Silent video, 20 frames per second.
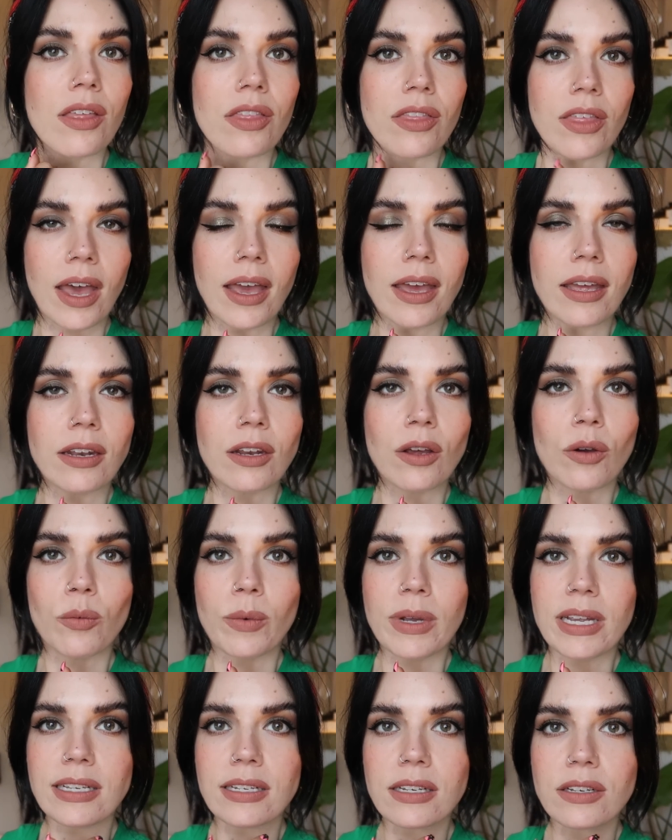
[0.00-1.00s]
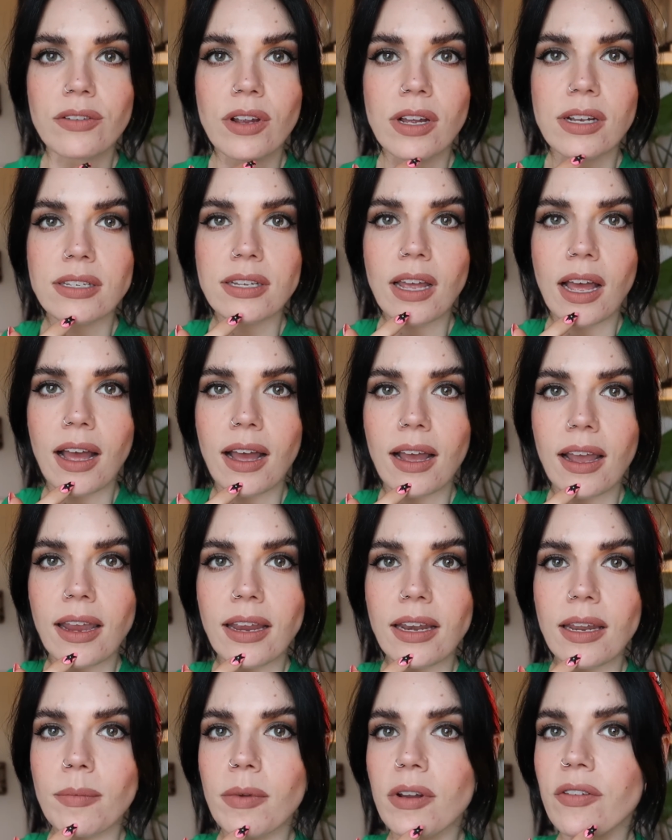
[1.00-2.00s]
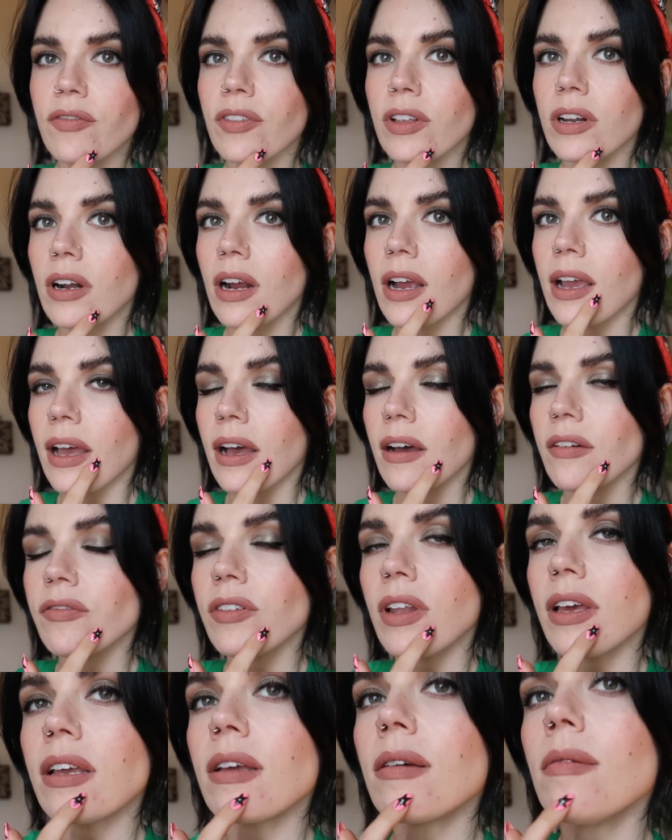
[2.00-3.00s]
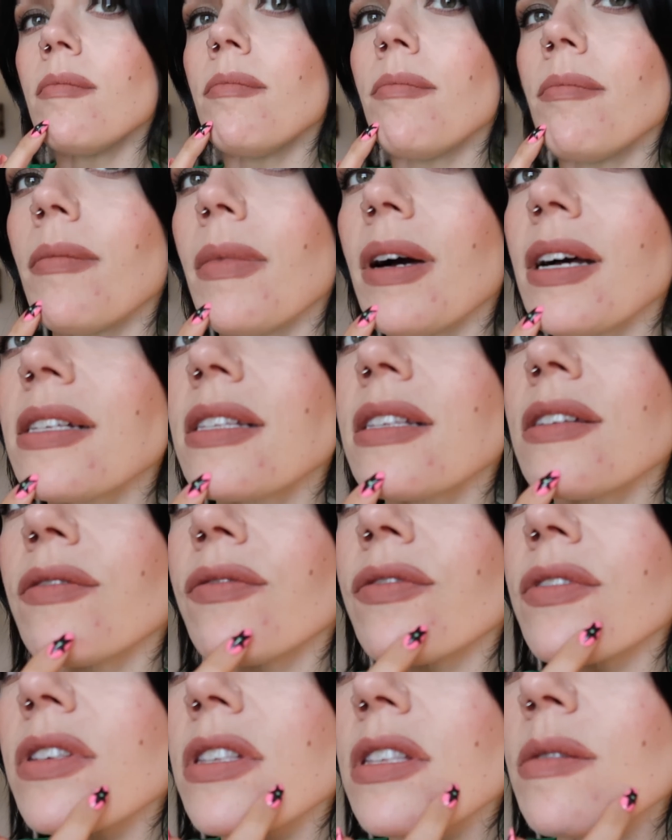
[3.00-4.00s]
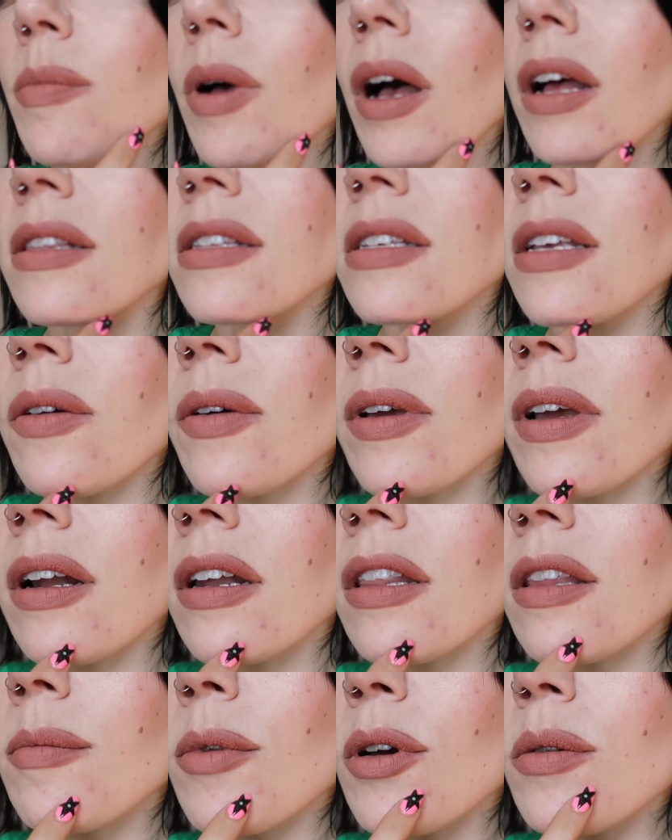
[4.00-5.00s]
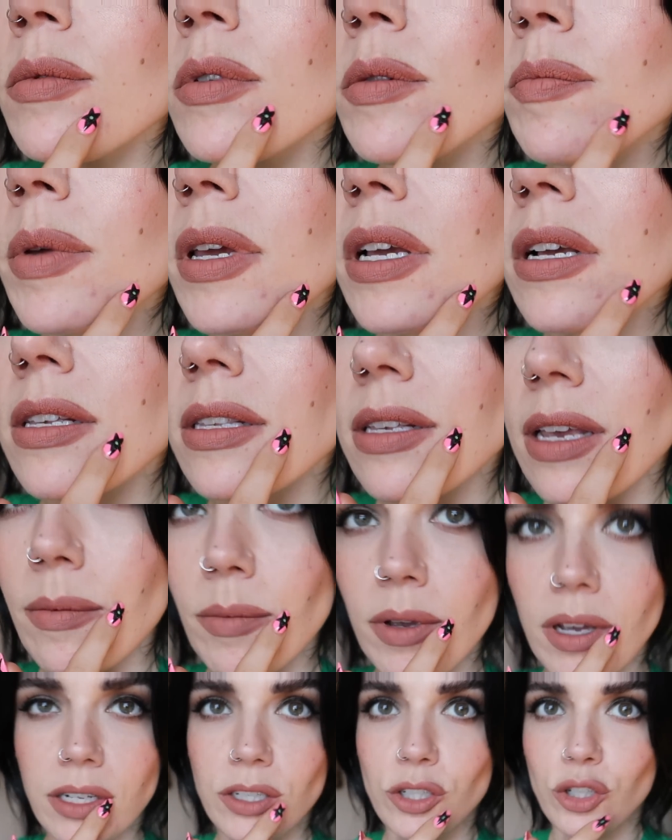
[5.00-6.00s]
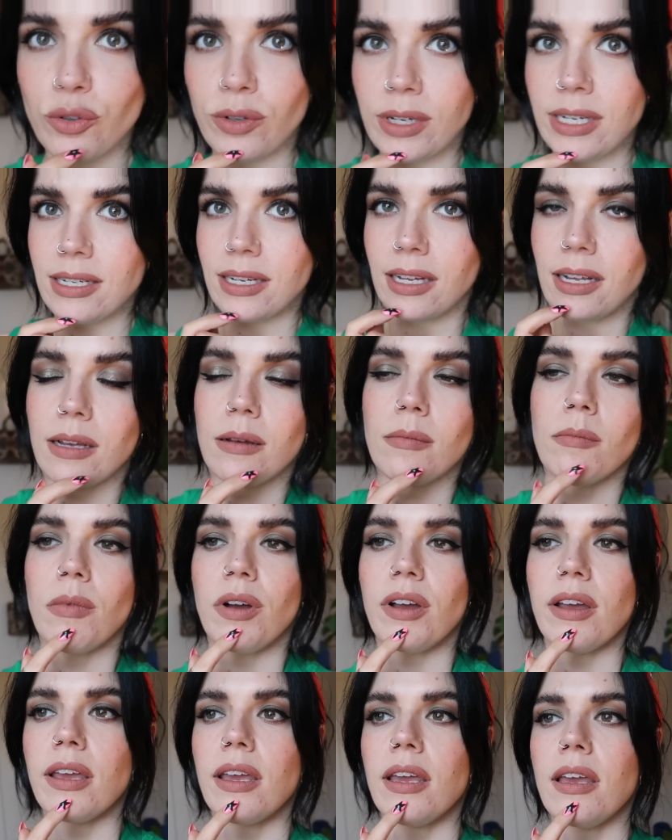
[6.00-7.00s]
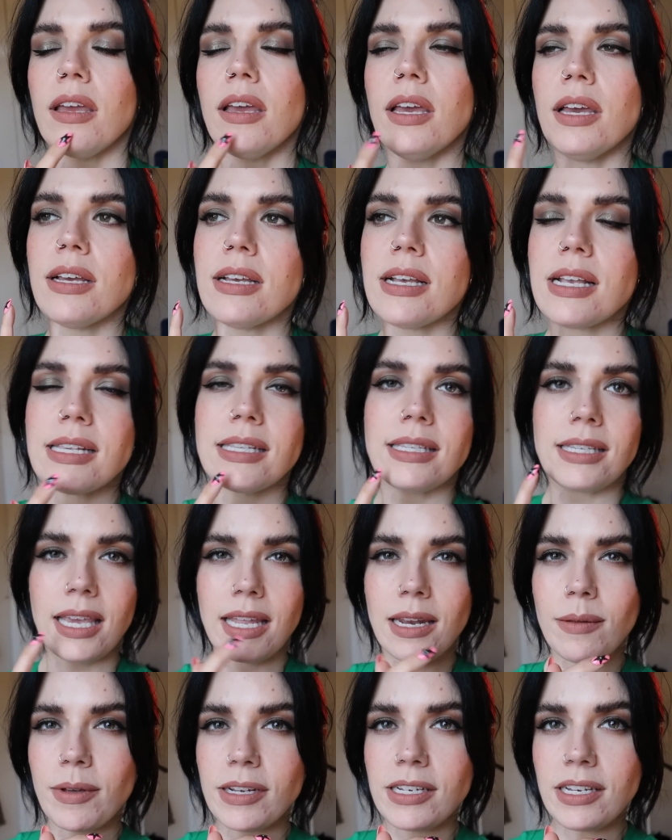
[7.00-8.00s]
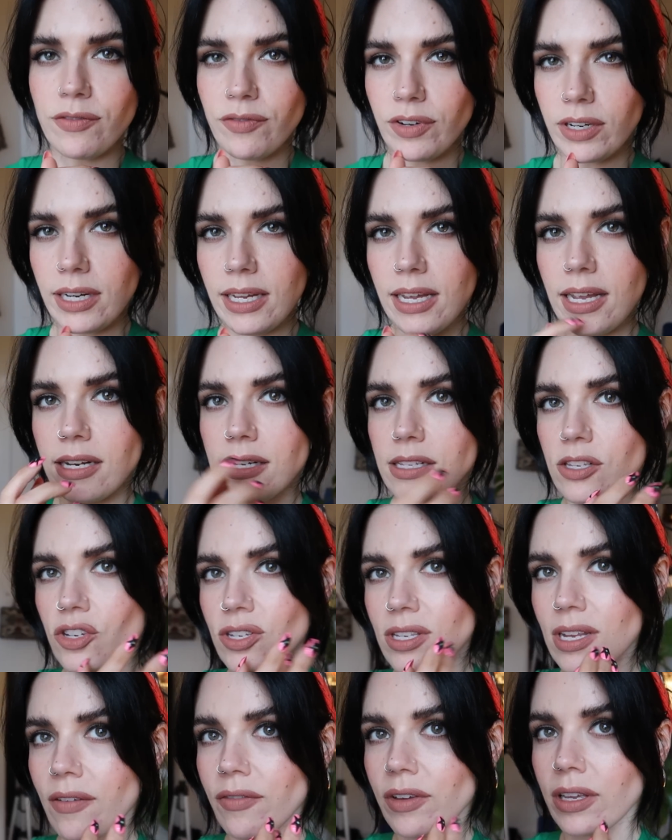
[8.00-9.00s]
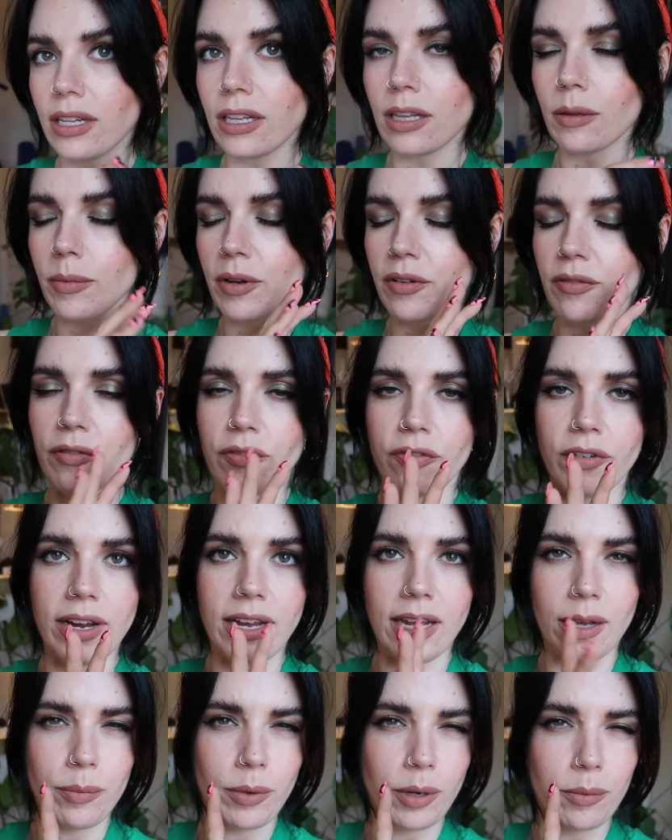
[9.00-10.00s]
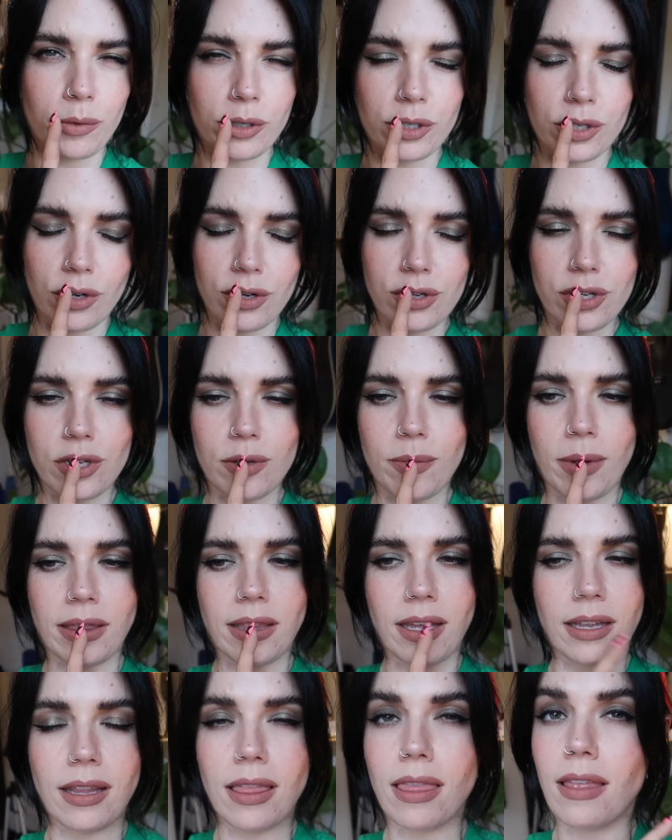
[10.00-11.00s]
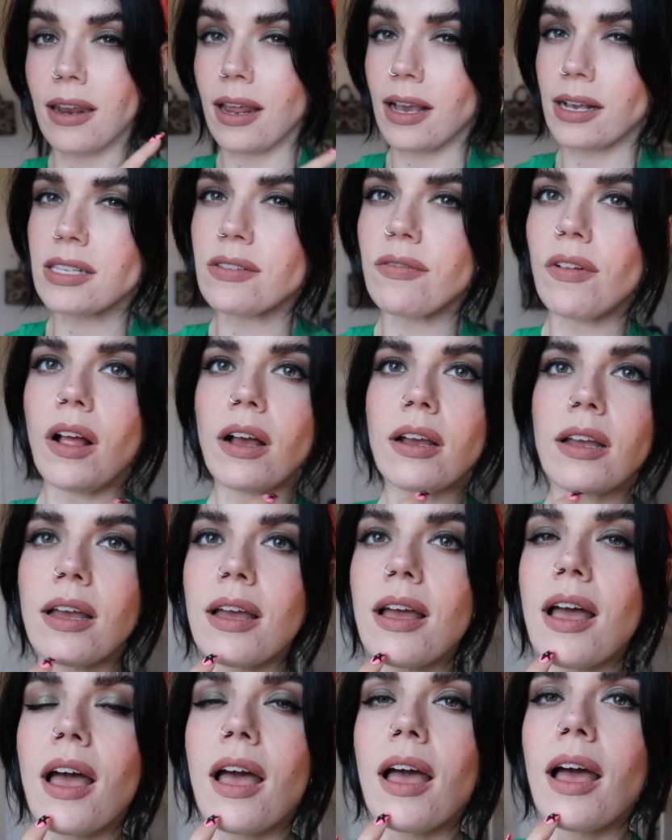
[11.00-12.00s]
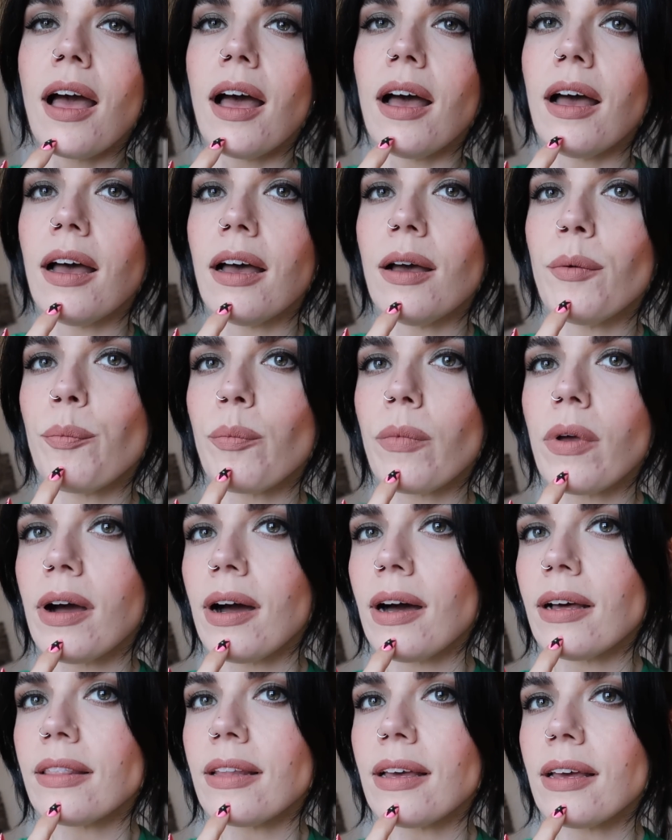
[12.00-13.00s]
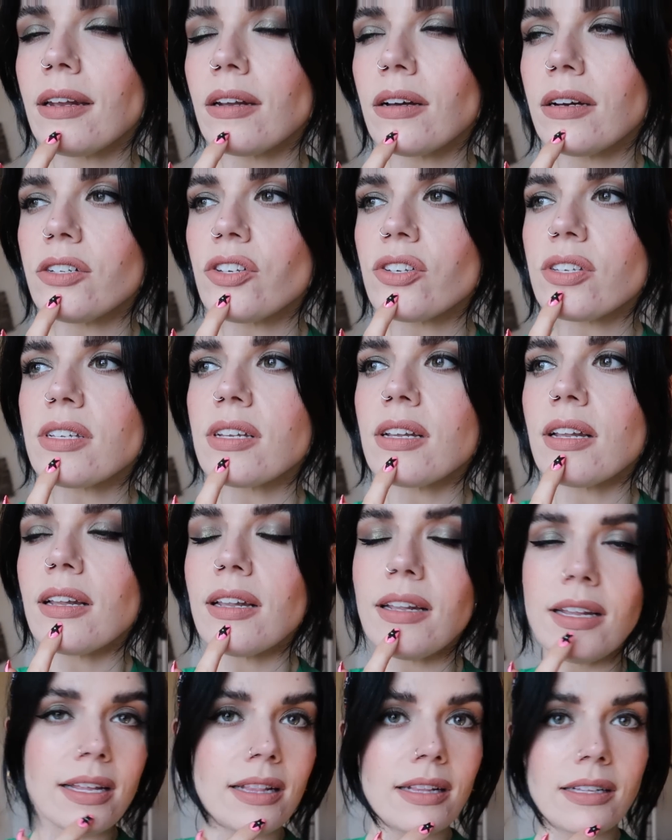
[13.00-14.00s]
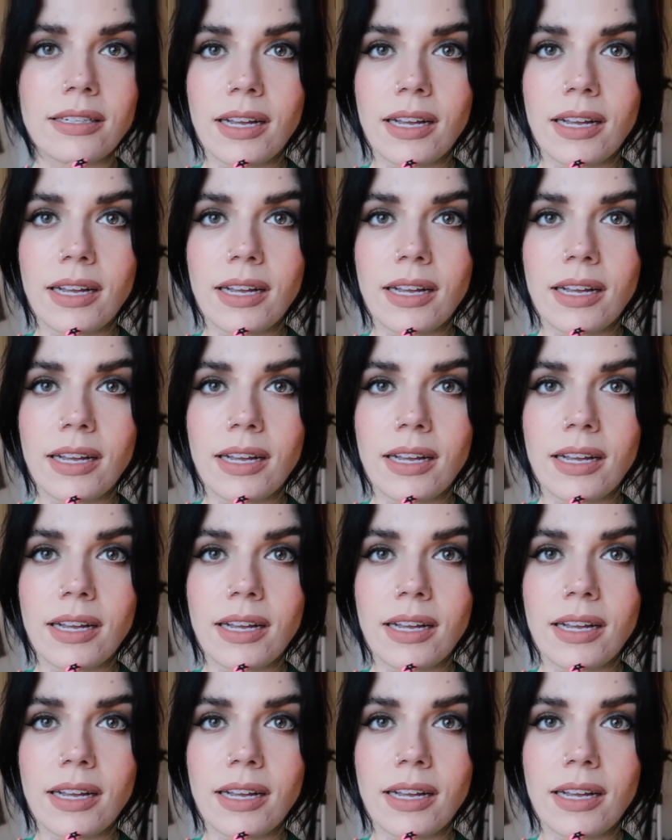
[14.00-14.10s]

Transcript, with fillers: Then we did a tiny bit of filler. I have like massive spots going on at the moment because I'm kind of treating my skin a bit differently and it's just having a little bit of a freak out, but I'm going to talk to you about that in the next vlog. And then I just did a little